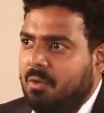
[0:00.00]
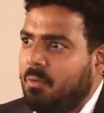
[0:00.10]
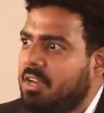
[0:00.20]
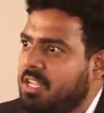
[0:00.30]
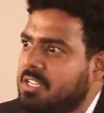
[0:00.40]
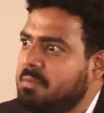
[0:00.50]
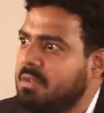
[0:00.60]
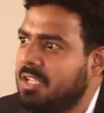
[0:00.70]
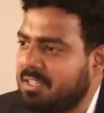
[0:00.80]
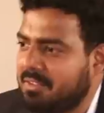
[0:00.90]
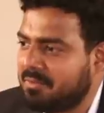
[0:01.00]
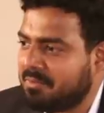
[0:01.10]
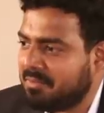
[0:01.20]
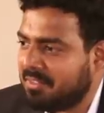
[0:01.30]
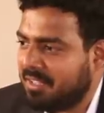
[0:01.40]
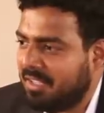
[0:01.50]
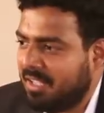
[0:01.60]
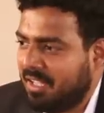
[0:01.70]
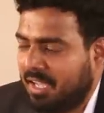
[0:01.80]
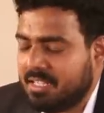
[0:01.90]
what does that mean?
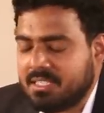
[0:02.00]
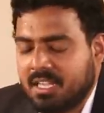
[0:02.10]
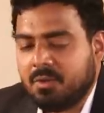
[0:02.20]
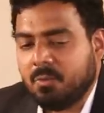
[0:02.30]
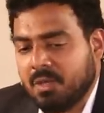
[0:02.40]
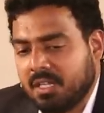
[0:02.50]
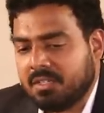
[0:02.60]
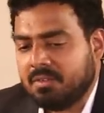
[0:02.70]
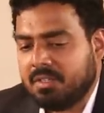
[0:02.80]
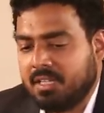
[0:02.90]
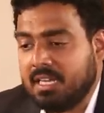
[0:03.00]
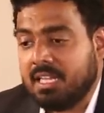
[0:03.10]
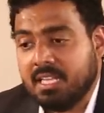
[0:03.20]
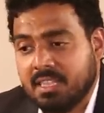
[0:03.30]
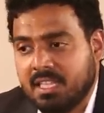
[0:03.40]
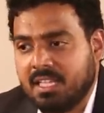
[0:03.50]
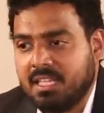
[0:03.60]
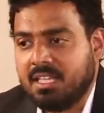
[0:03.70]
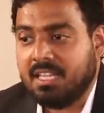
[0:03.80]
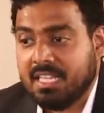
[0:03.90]
I said, well, in
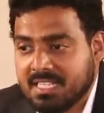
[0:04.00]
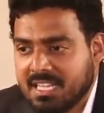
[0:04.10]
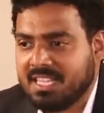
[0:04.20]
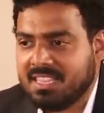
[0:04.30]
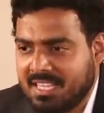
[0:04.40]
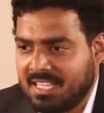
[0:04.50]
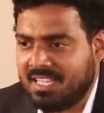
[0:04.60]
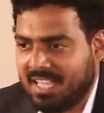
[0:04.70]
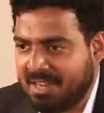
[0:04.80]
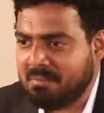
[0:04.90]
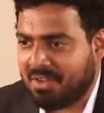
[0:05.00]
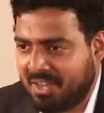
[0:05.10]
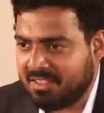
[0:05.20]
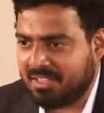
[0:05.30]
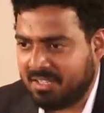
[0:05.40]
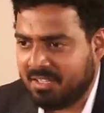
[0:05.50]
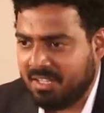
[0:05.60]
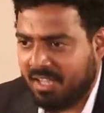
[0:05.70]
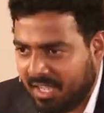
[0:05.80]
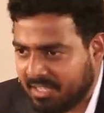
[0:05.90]
Hindi and Marathi,
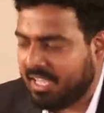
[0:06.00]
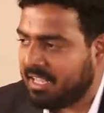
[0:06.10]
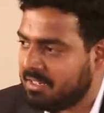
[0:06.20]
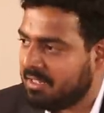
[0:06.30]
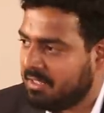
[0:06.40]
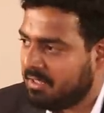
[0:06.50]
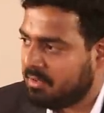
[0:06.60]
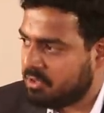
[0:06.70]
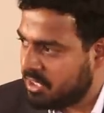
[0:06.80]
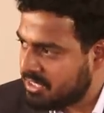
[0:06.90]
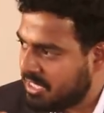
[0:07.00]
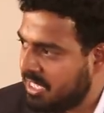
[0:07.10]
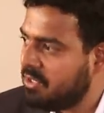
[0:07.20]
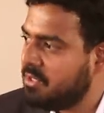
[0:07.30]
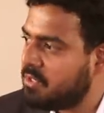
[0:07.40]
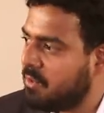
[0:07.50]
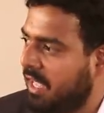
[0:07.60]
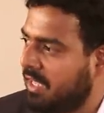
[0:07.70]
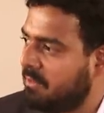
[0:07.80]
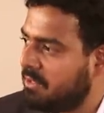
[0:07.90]
Again, just saying those two
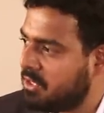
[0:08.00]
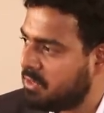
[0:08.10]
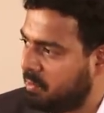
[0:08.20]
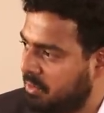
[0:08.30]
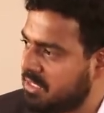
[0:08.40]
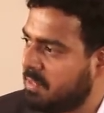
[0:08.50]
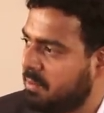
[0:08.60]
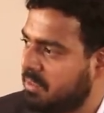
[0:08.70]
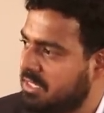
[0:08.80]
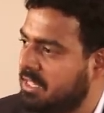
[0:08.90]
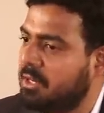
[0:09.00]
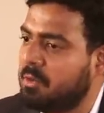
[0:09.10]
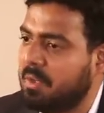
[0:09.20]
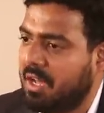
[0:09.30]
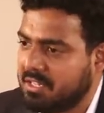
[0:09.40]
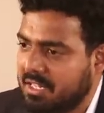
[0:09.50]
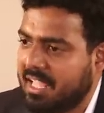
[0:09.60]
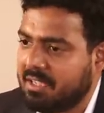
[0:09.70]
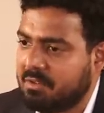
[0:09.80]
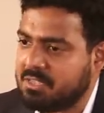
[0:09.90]
languages to presuppose that there could be other
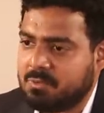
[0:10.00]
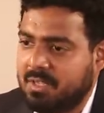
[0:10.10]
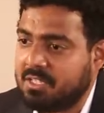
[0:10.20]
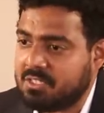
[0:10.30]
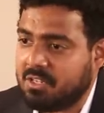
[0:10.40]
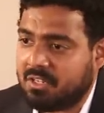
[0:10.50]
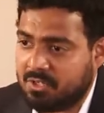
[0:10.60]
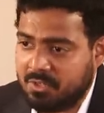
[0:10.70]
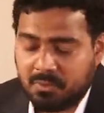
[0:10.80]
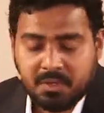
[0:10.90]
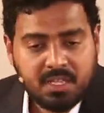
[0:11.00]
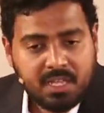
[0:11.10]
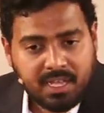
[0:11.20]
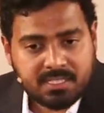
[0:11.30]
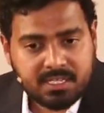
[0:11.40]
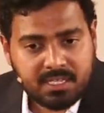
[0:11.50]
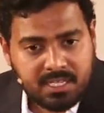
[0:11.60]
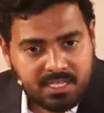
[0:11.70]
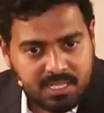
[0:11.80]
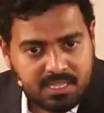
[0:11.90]
languages where it's not true. I said
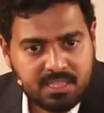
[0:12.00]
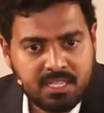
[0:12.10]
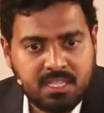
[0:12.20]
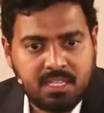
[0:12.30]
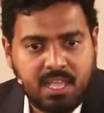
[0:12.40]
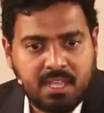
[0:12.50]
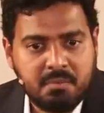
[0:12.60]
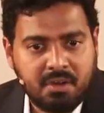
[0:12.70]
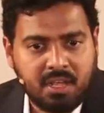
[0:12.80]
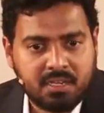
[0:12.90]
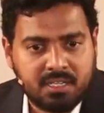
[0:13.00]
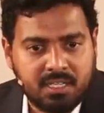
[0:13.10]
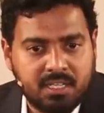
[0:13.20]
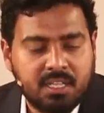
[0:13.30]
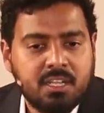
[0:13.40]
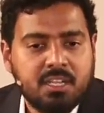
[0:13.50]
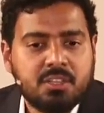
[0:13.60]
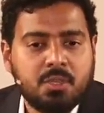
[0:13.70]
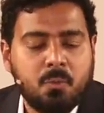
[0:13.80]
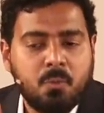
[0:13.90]
in Hindi and Marathi,
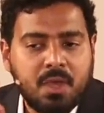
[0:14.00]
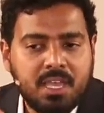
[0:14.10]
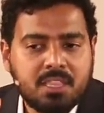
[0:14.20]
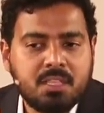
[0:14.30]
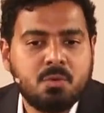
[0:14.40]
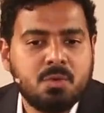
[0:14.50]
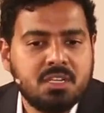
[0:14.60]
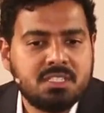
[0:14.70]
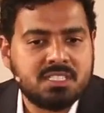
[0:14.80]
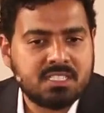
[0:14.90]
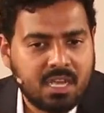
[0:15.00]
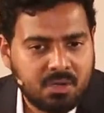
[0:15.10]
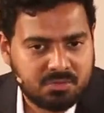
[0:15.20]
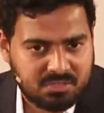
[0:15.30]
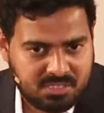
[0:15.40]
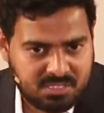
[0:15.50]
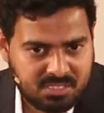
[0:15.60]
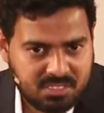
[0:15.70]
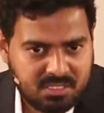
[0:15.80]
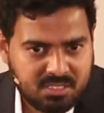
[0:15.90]
the way the word sounds